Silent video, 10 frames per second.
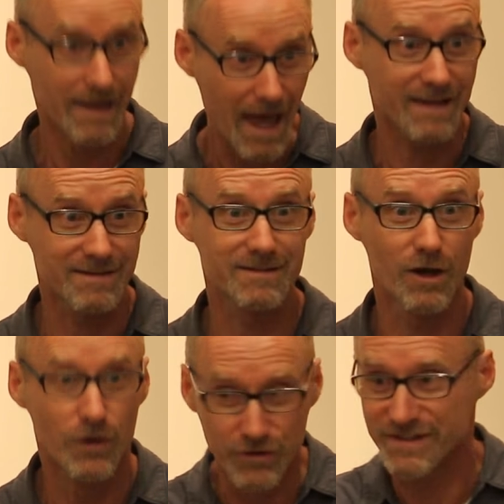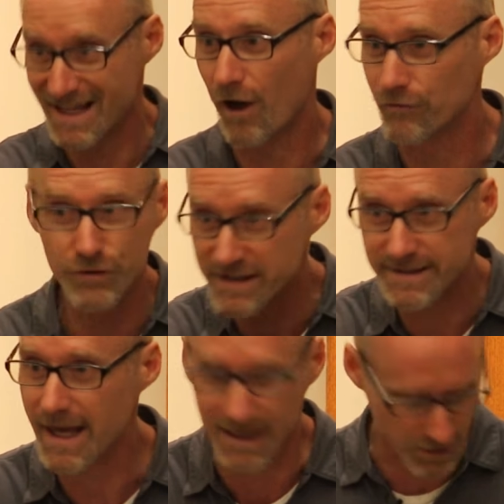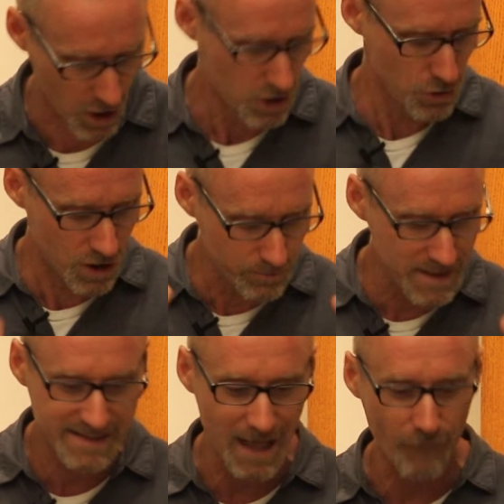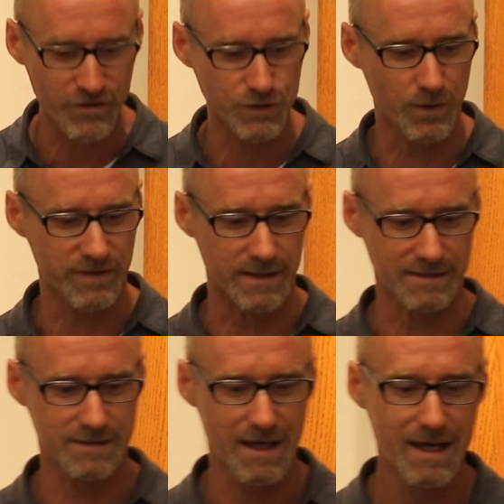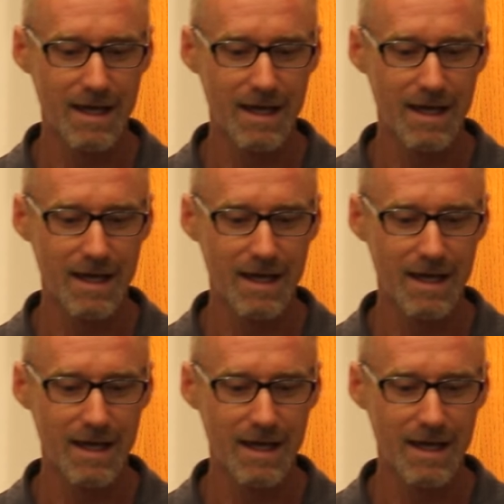Yes, yourself. You can say it. You can be selfish with this.